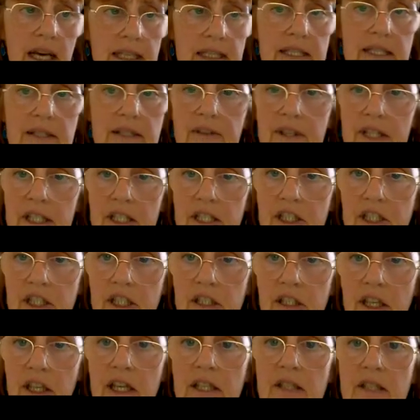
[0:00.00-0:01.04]

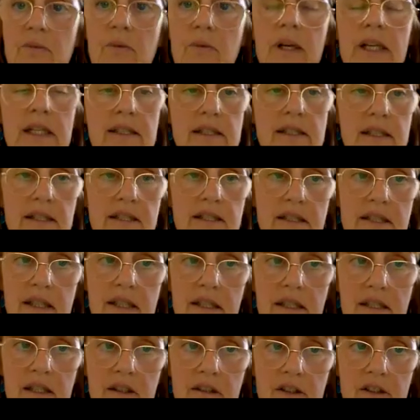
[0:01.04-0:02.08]
activation as well as our
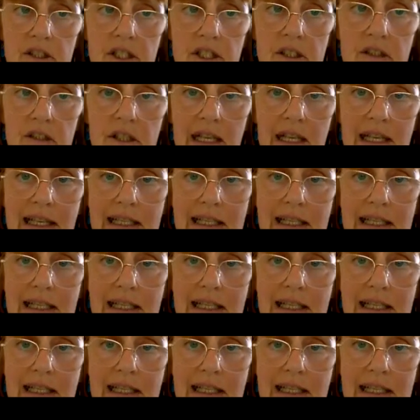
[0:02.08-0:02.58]
psychological